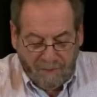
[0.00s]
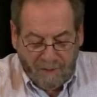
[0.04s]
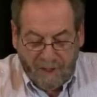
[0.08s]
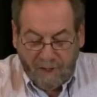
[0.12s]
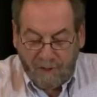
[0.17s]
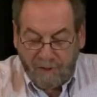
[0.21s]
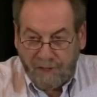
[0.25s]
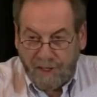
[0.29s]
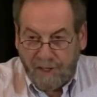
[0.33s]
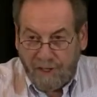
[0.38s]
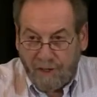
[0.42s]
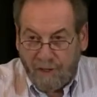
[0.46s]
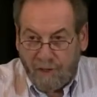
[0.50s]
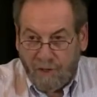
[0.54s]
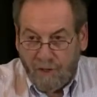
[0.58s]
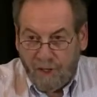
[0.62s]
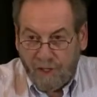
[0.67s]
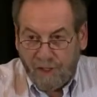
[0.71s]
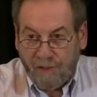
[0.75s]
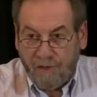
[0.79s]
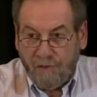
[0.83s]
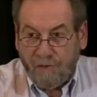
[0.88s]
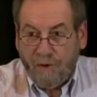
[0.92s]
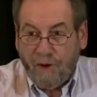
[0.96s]
health care
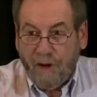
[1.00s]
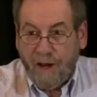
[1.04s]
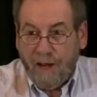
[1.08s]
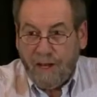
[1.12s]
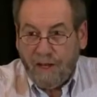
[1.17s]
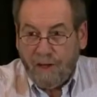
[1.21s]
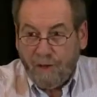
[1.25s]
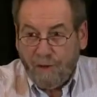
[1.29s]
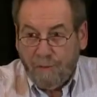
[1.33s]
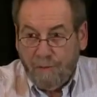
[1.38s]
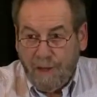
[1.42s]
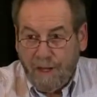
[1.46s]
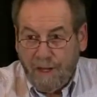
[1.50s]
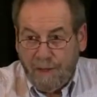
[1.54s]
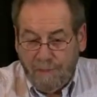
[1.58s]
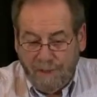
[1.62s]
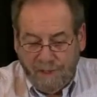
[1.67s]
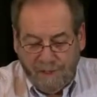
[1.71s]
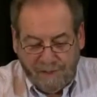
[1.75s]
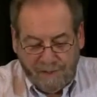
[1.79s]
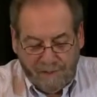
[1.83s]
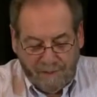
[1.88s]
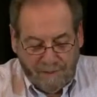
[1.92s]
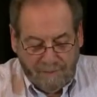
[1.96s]
costs for anchor
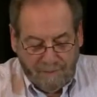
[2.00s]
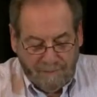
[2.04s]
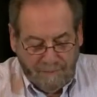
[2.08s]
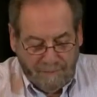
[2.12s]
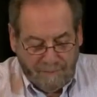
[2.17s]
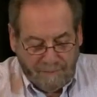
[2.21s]
babies.